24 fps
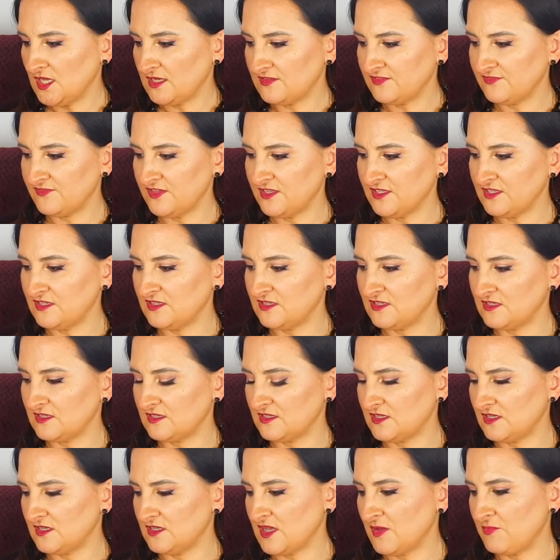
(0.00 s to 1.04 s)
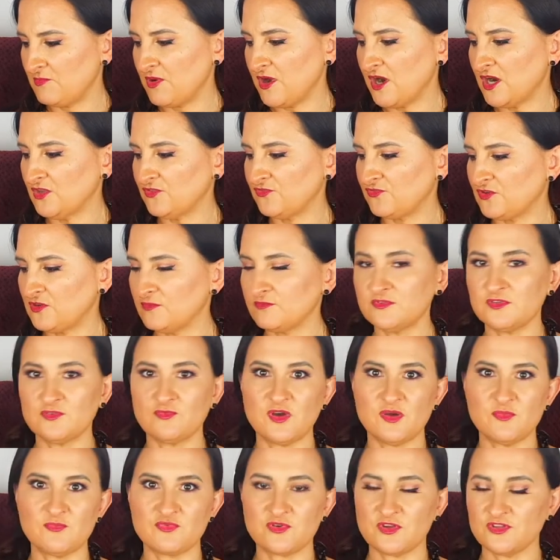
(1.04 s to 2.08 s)
think apart from the
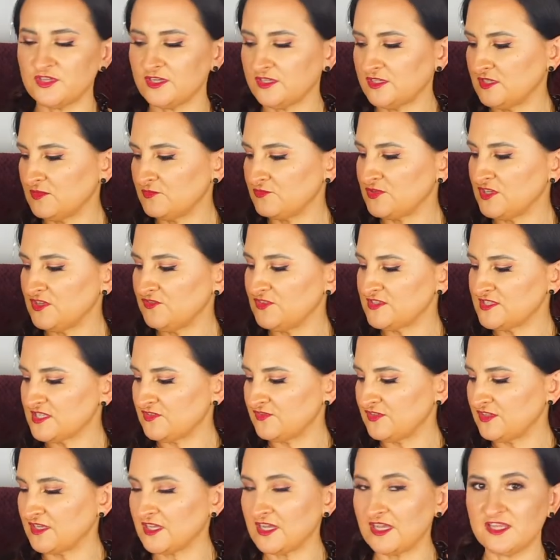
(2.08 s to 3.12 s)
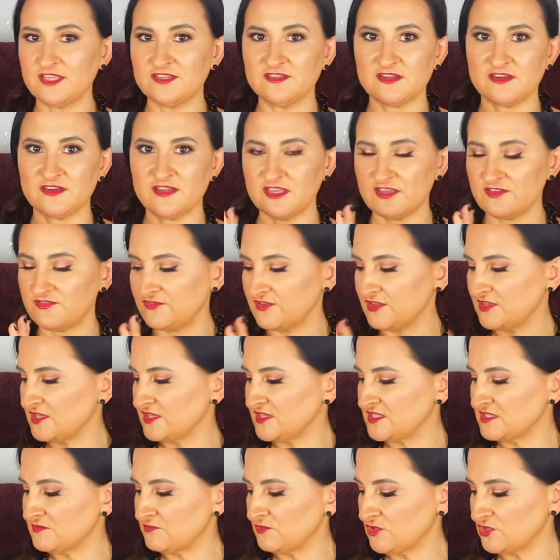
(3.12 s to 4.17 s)
one product in the previous advent calendar, everything
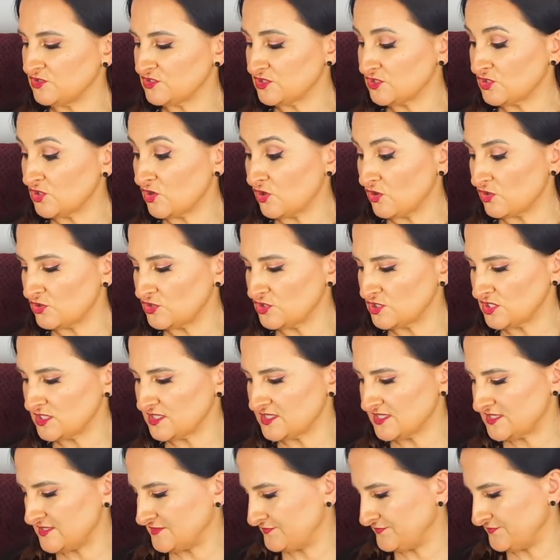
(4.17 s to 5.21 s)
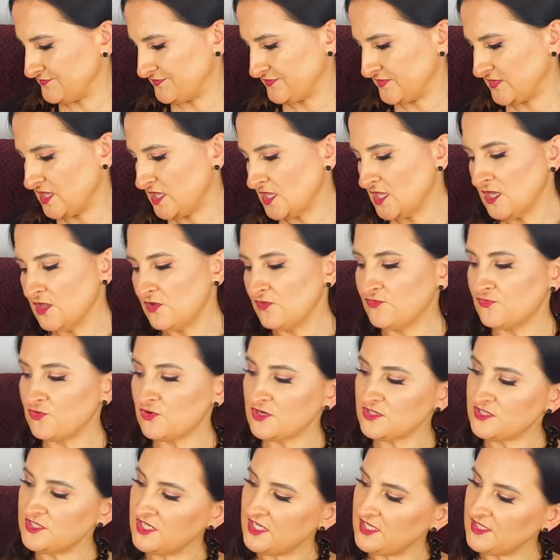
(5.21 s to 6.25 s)
smells gorgeous.
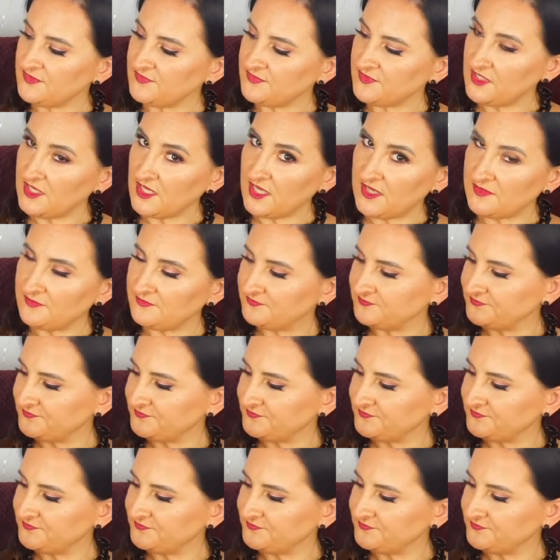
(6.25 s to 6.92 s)
14 here.